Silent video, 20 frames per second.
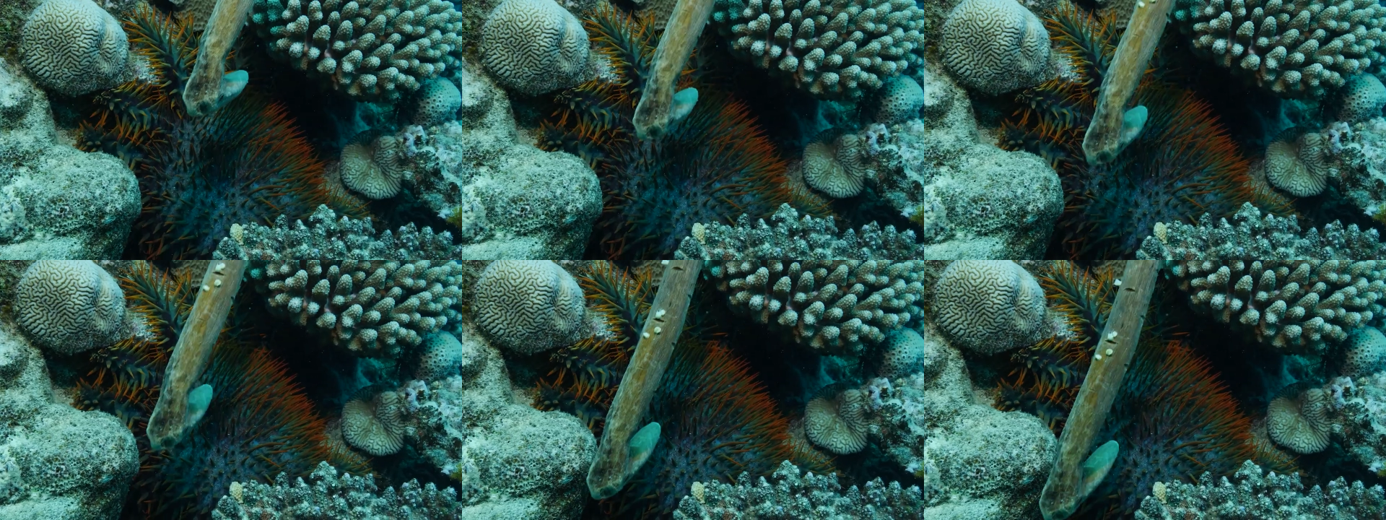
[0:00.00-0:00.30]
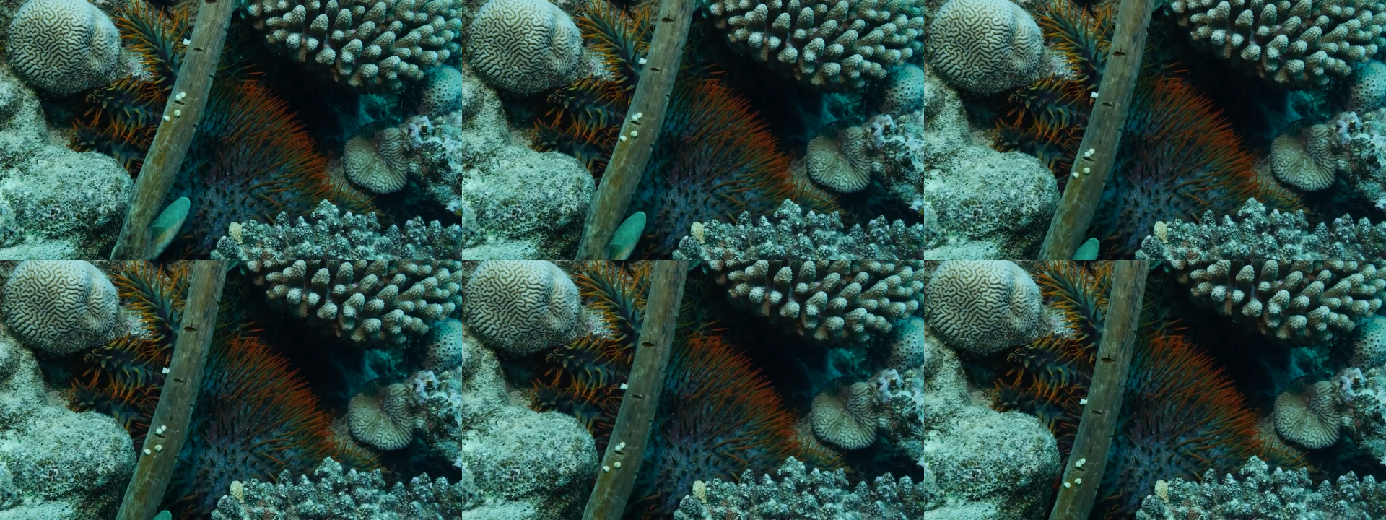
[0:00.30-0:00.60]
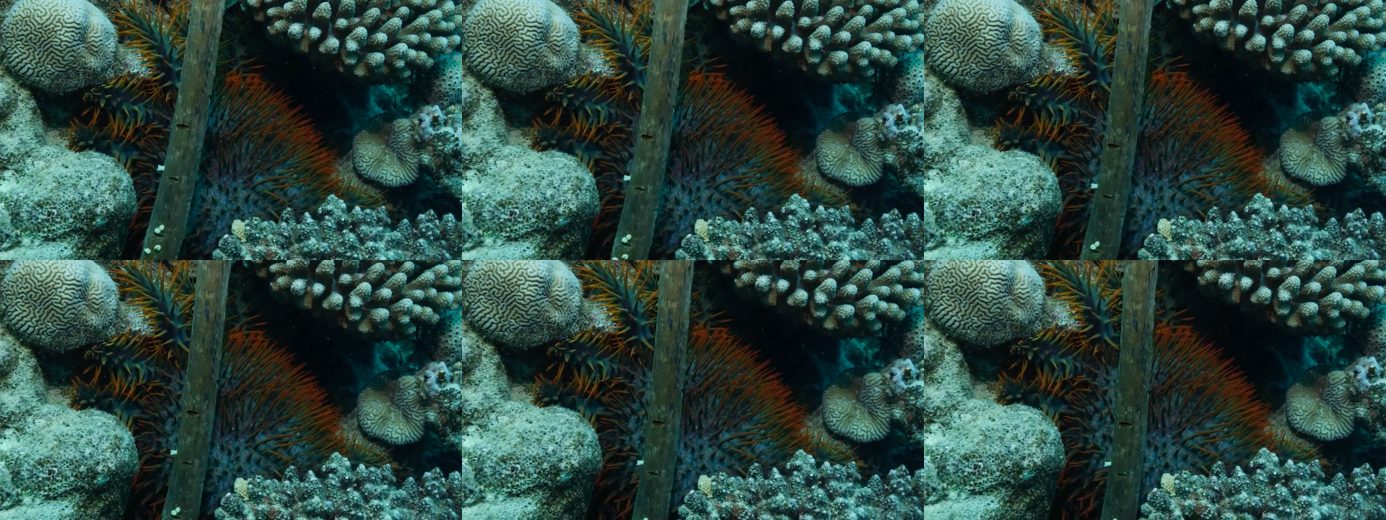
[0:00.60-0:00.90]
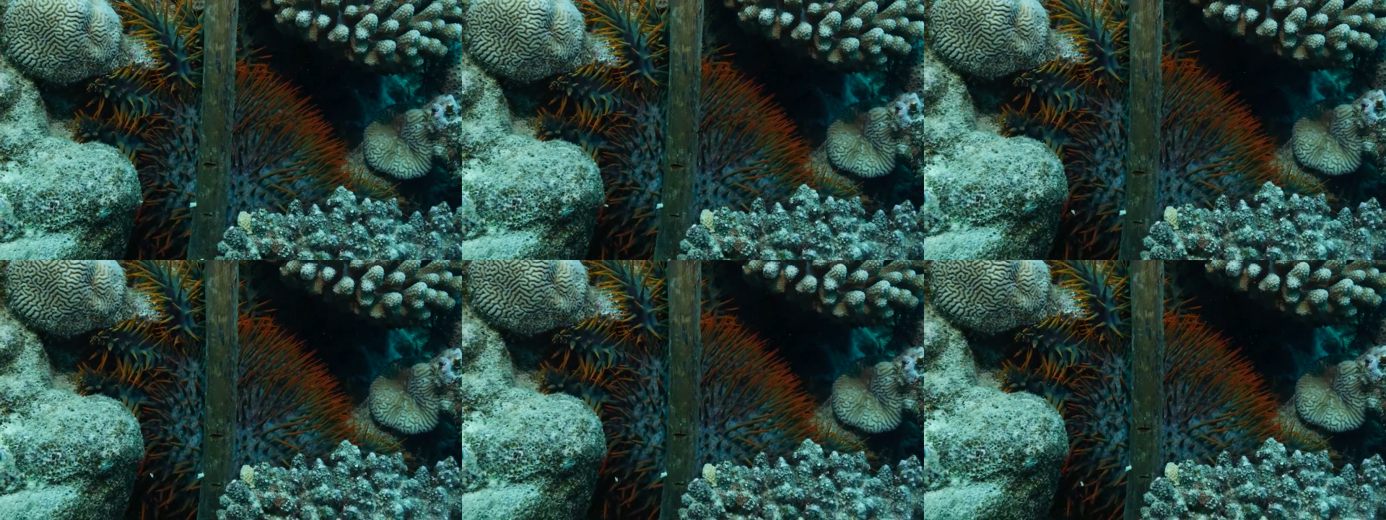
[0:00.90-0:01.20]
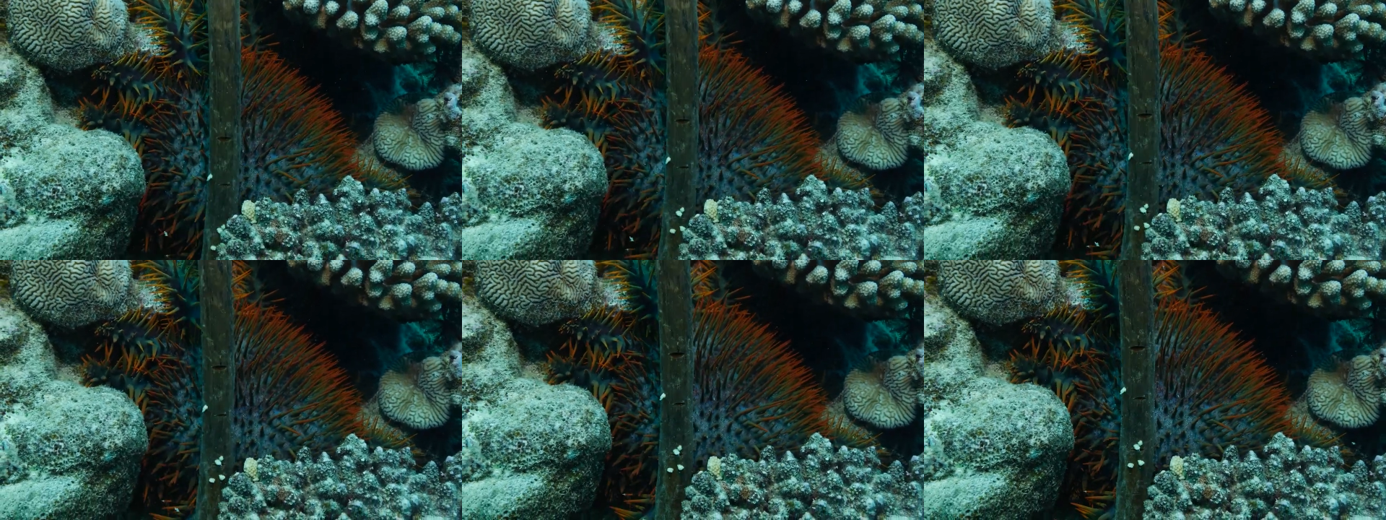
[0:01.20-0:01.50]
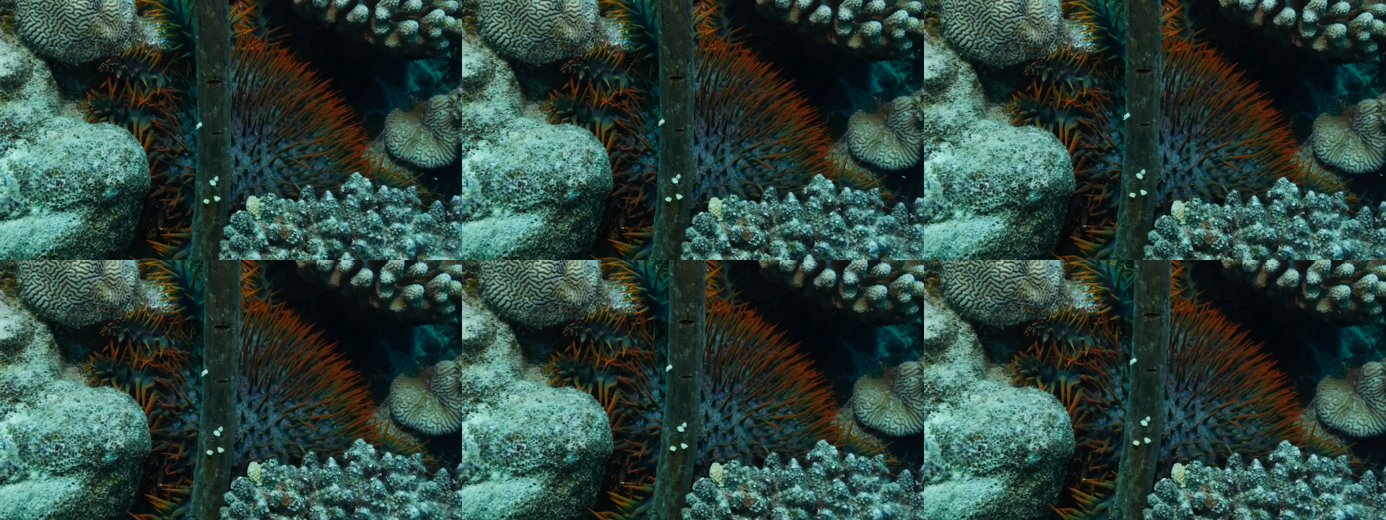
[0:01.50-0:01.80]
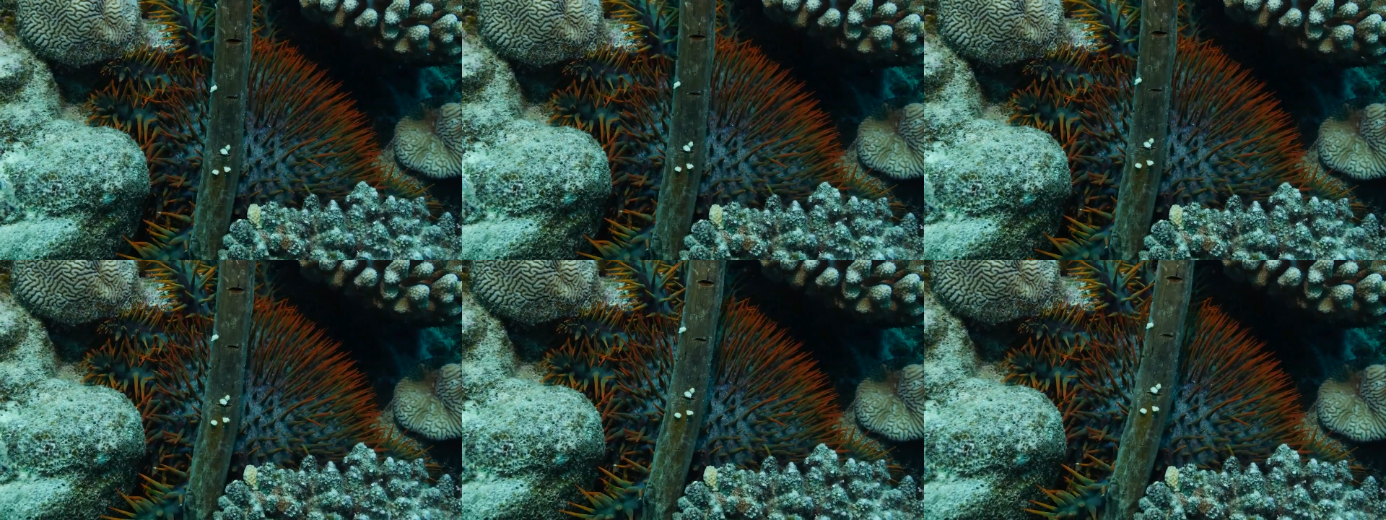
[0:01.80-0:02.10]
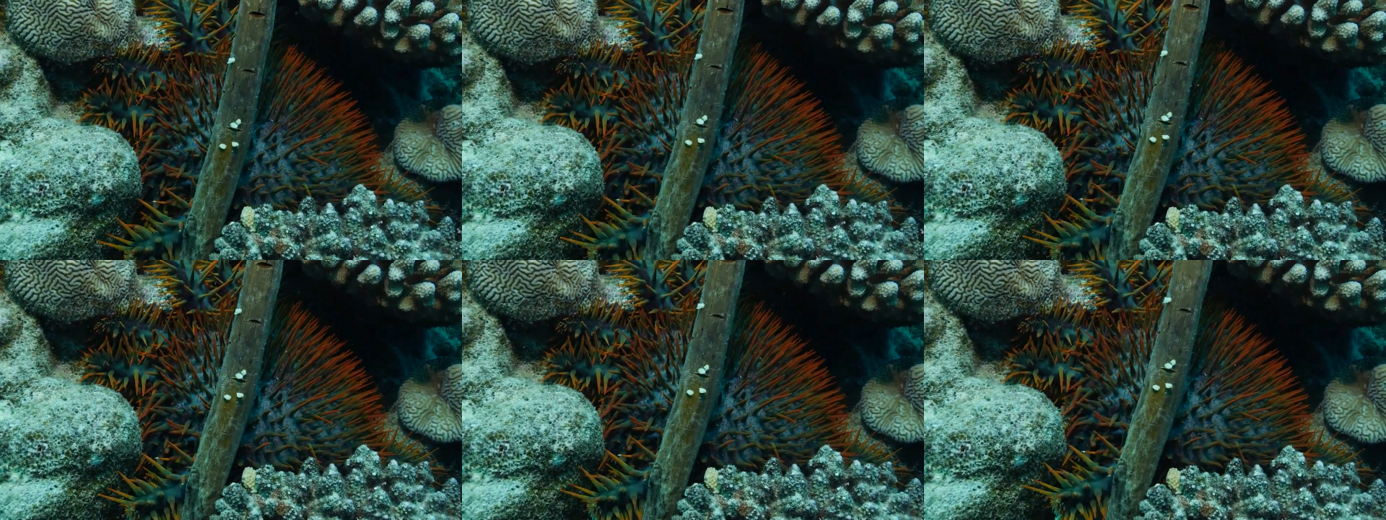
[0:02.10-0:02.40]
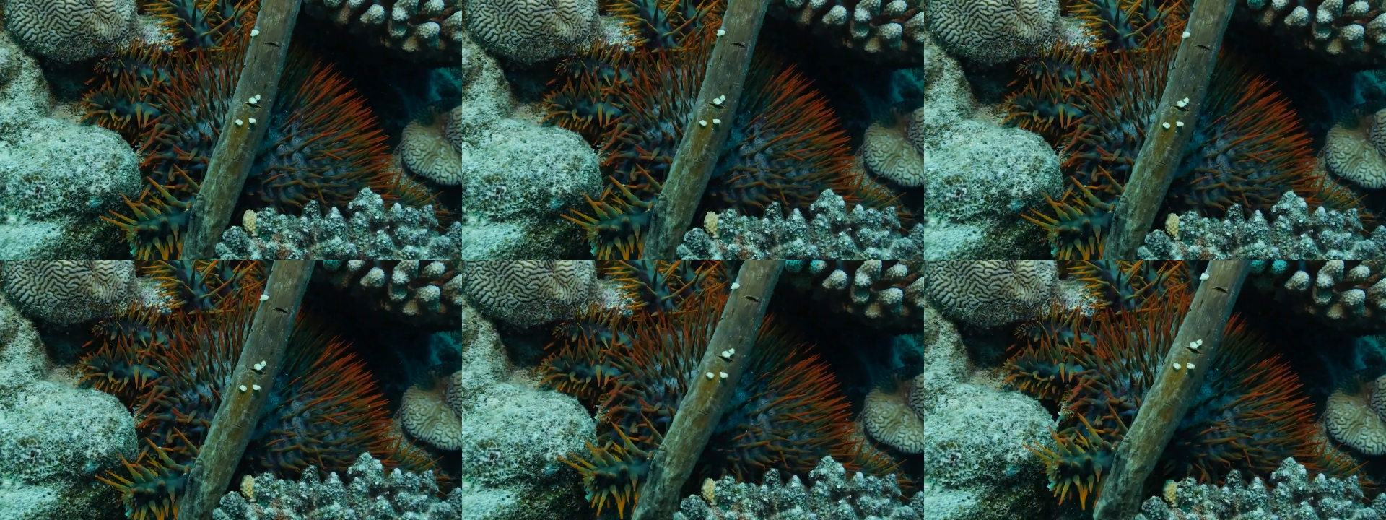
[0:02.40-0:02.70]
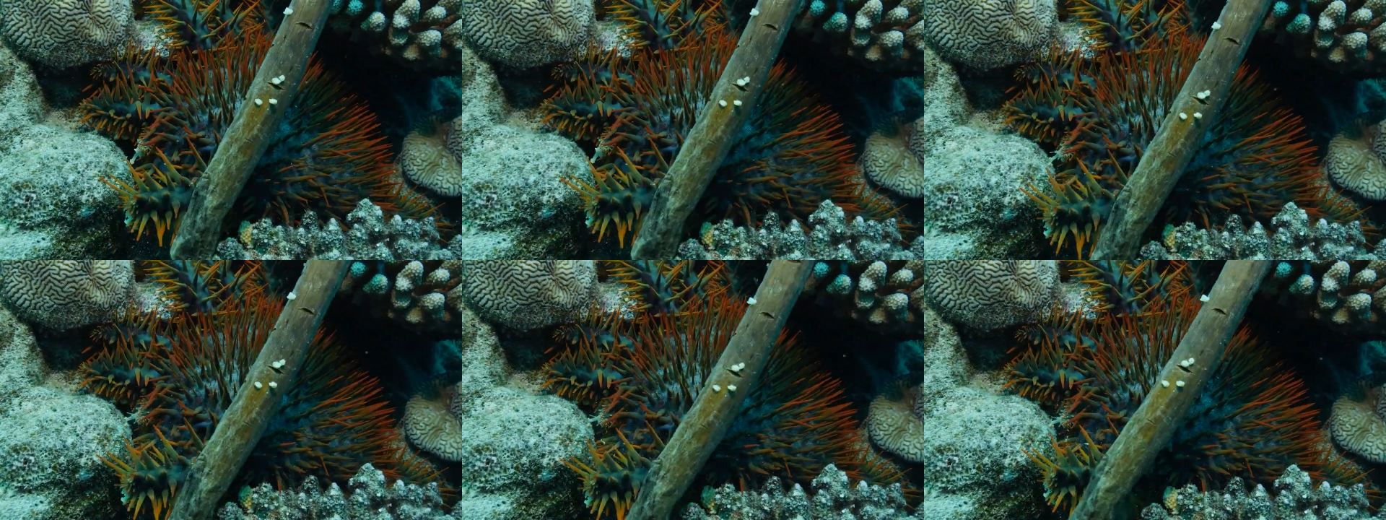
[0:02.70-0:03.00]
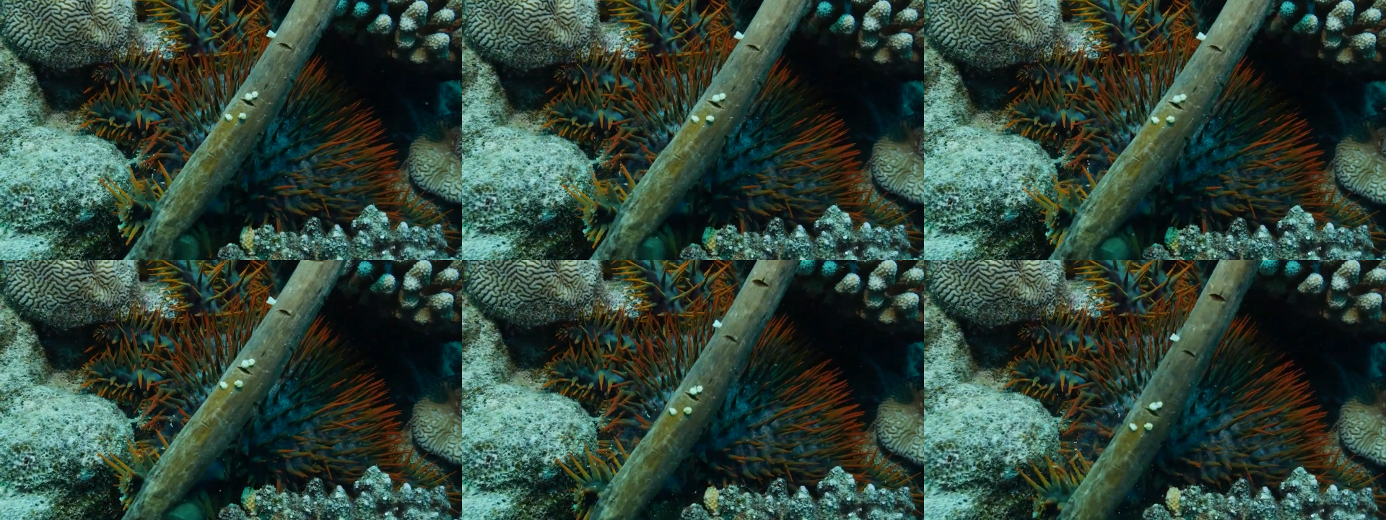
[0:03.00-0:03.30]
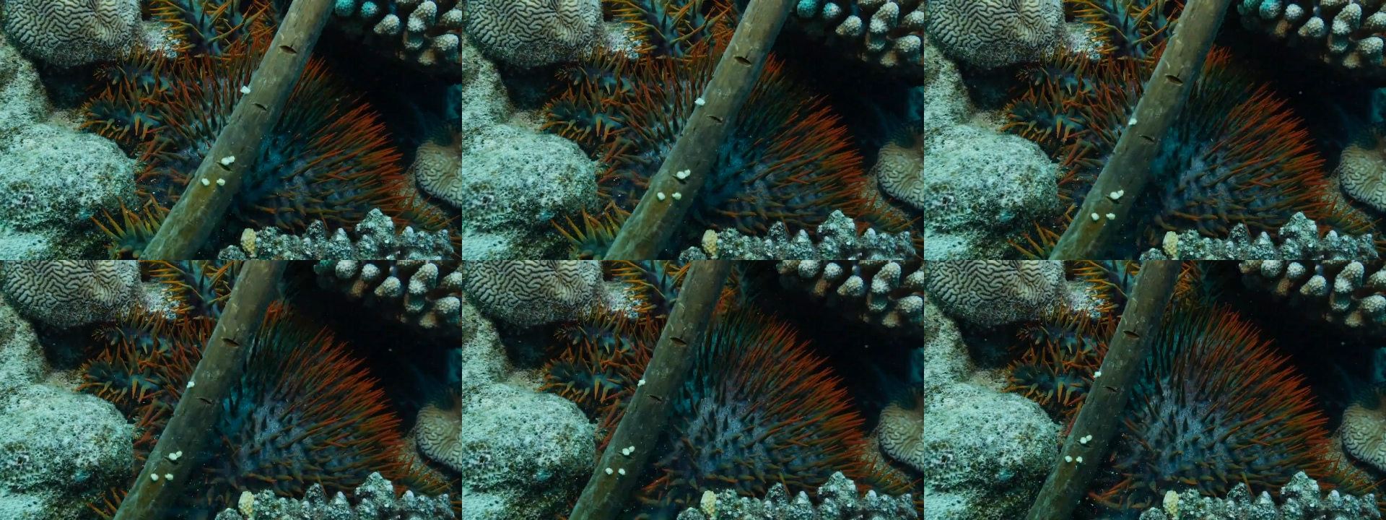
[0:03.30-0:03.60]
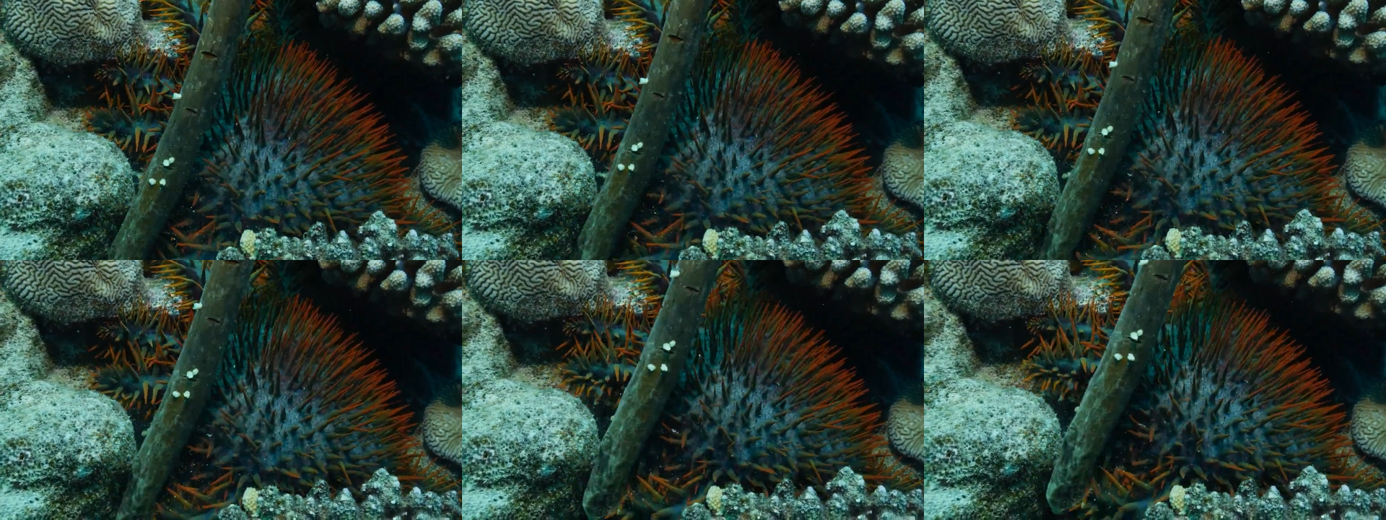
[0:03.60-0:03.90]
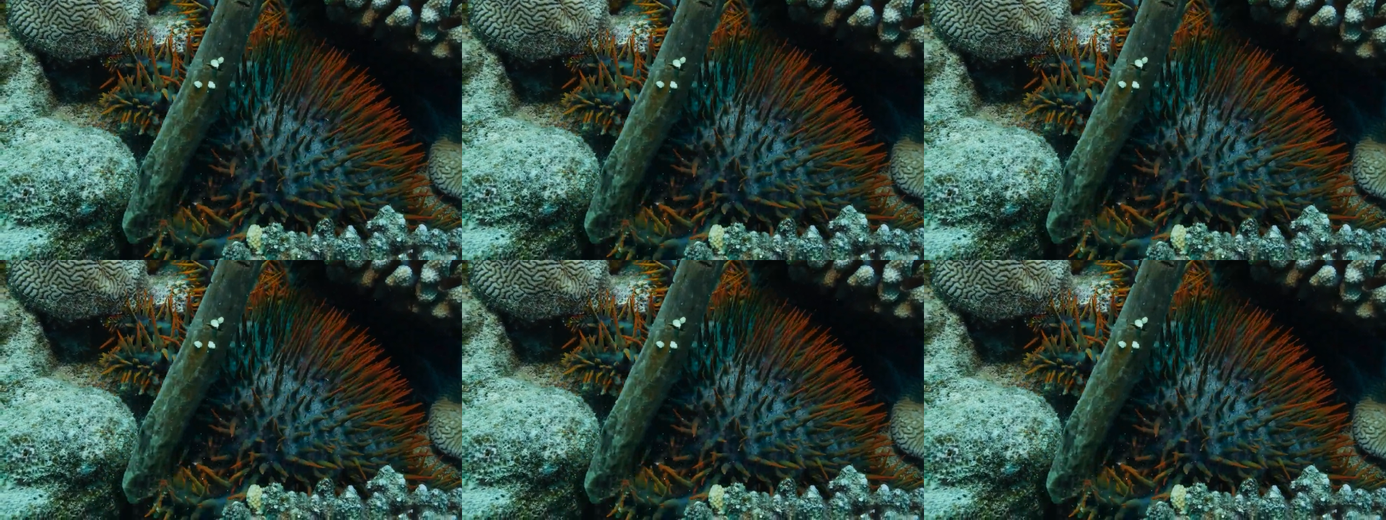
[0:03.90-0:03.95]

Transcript: [unreadable: no face in view]